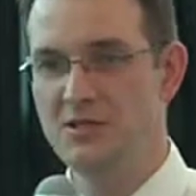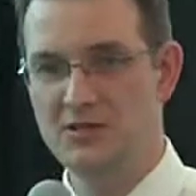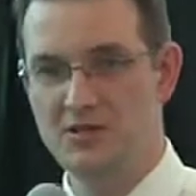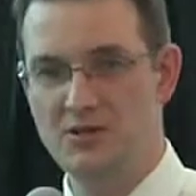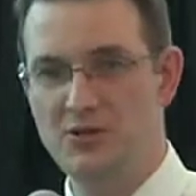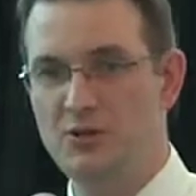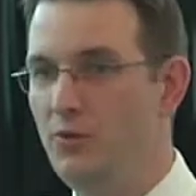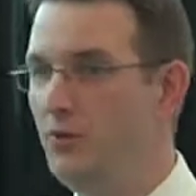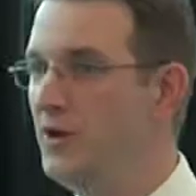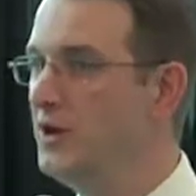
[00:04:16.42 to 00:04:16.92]
this
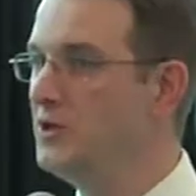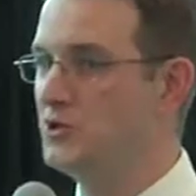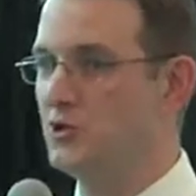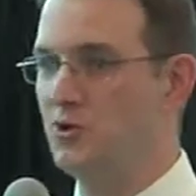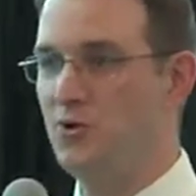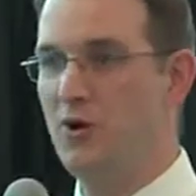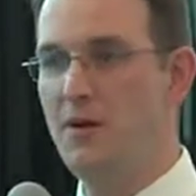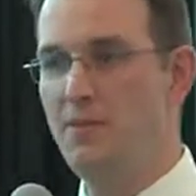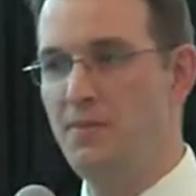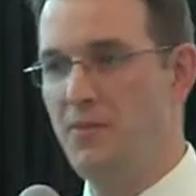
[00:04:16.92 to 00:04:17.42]
two week
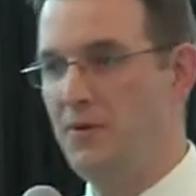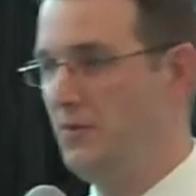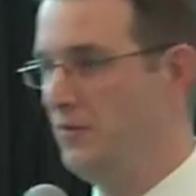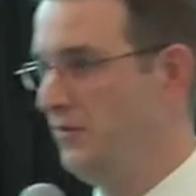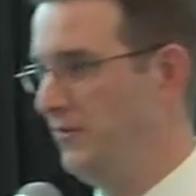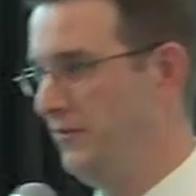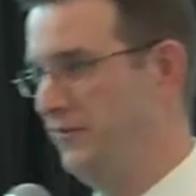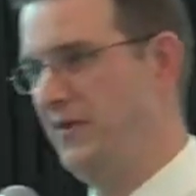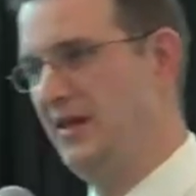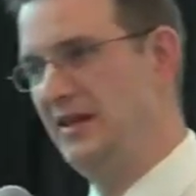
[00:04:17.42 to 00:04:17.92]
trip, and it
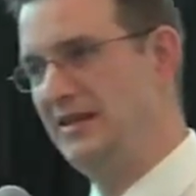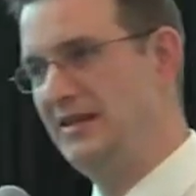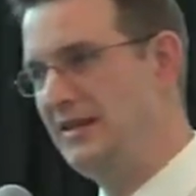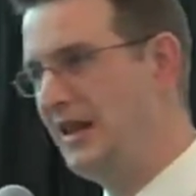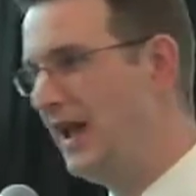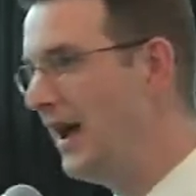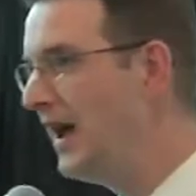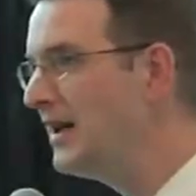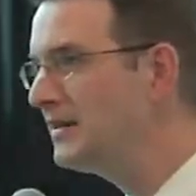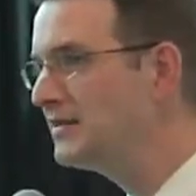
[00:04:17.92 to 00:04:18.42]
was
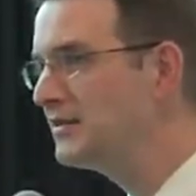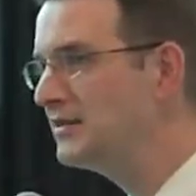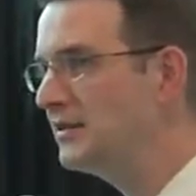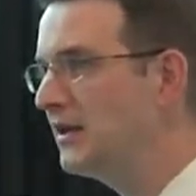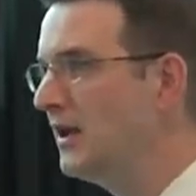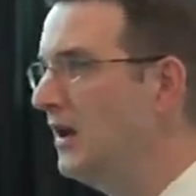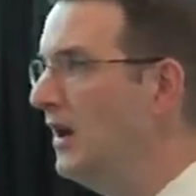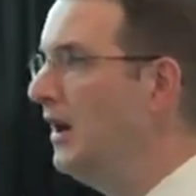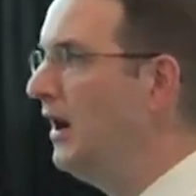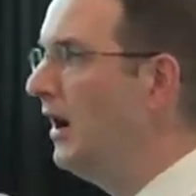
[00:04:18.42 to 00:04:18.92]

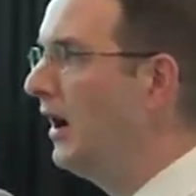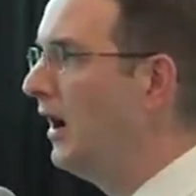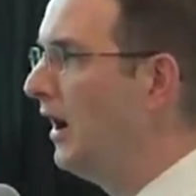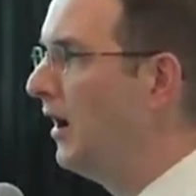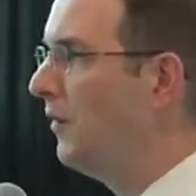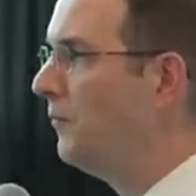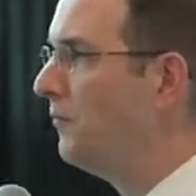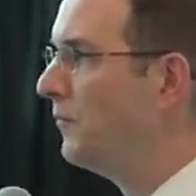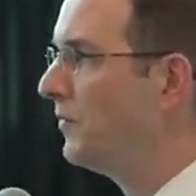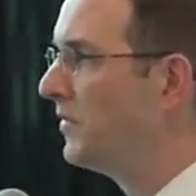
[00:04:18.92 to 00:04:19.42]
fantastic,
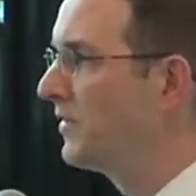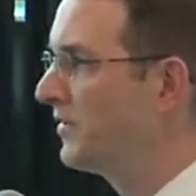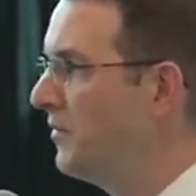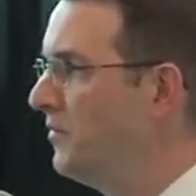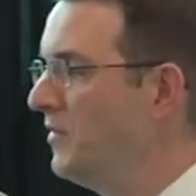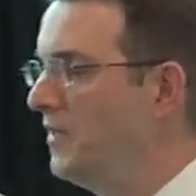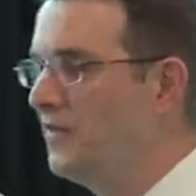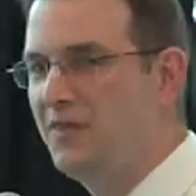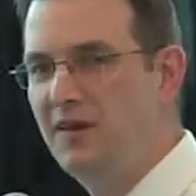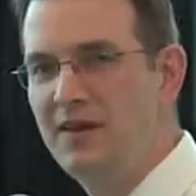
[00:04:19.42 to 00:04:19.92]
um,
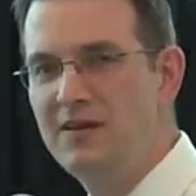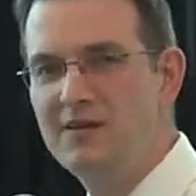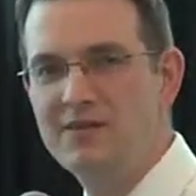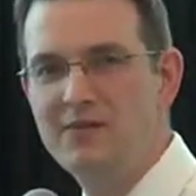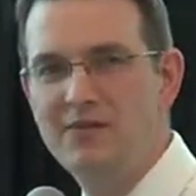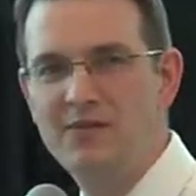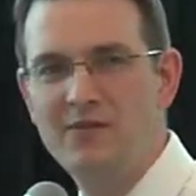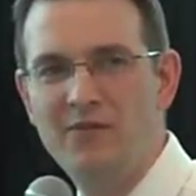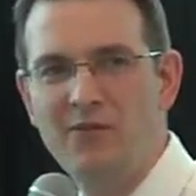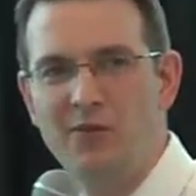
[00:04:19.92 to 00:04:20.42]
some of the
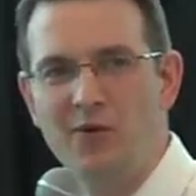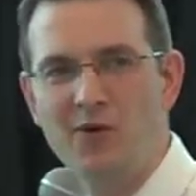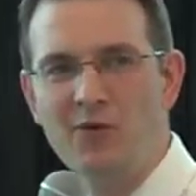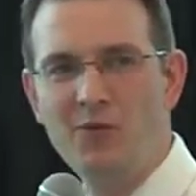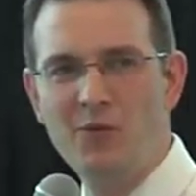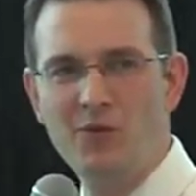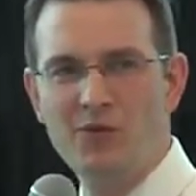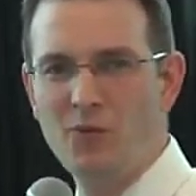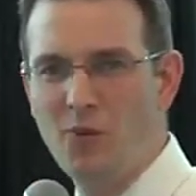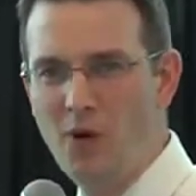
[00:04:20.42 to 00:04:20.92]
things
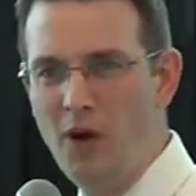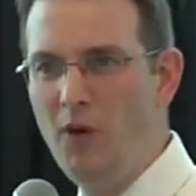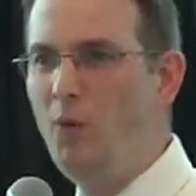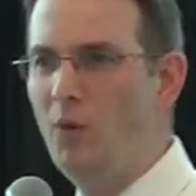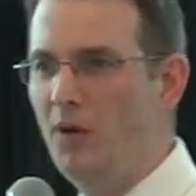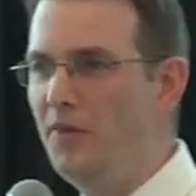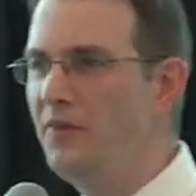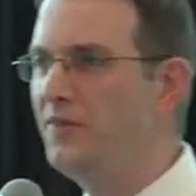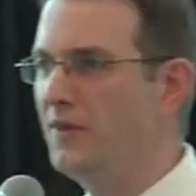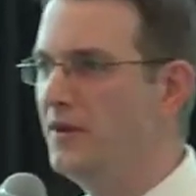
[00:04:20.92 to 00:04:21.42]
learned was well,
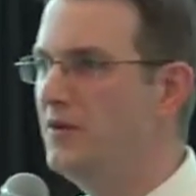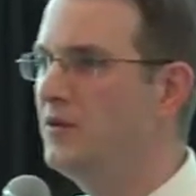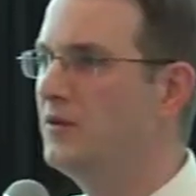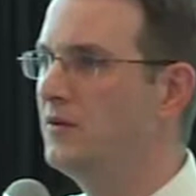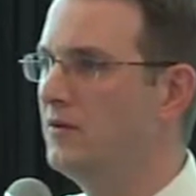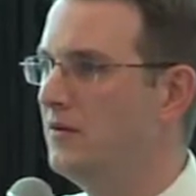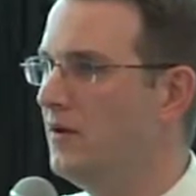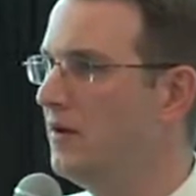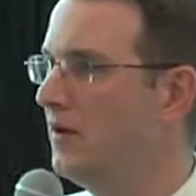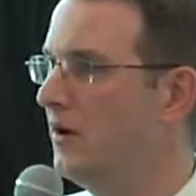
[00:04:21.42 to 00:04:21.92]
one thing
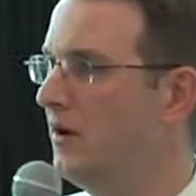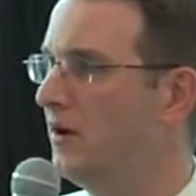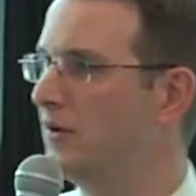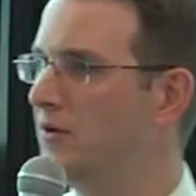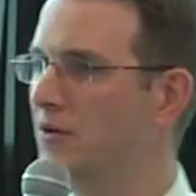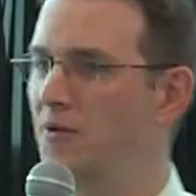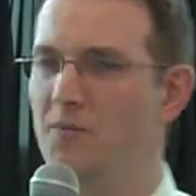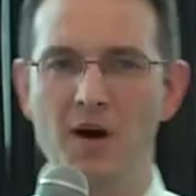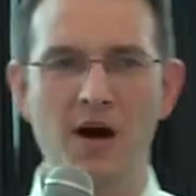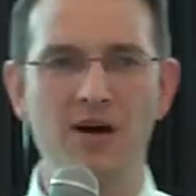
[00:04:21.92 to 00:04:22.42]
uh,
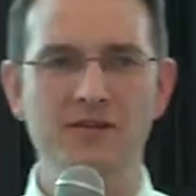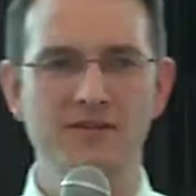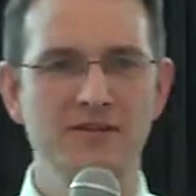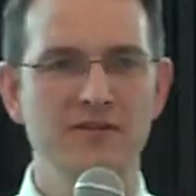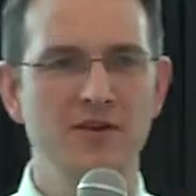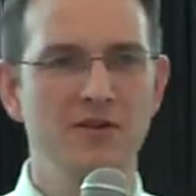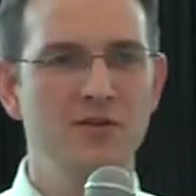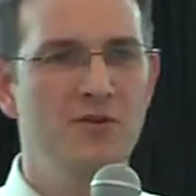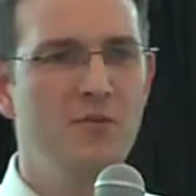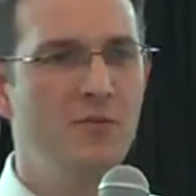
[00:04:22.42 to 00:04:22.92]

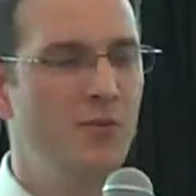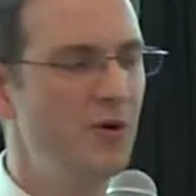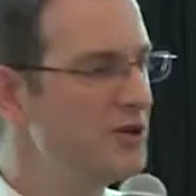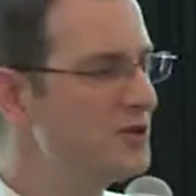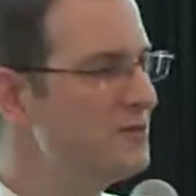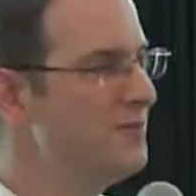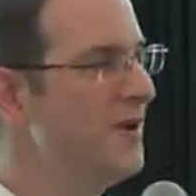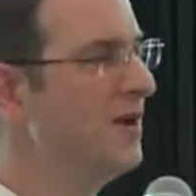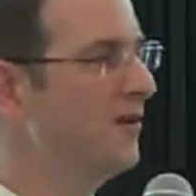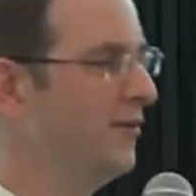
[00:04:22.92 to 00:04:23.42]
is under the
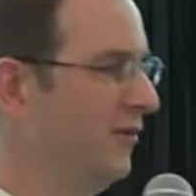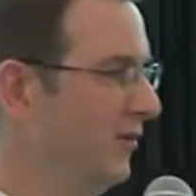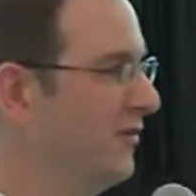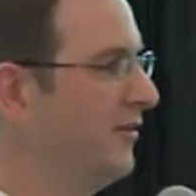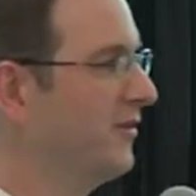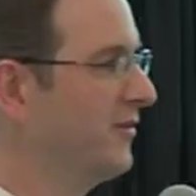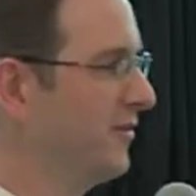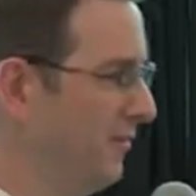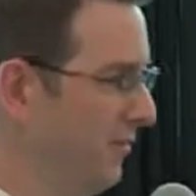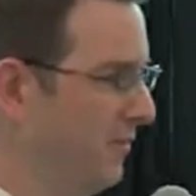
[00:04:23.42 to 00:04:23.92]
British medical
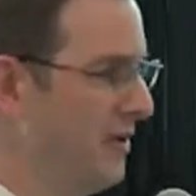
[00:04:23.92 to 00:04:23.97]
system.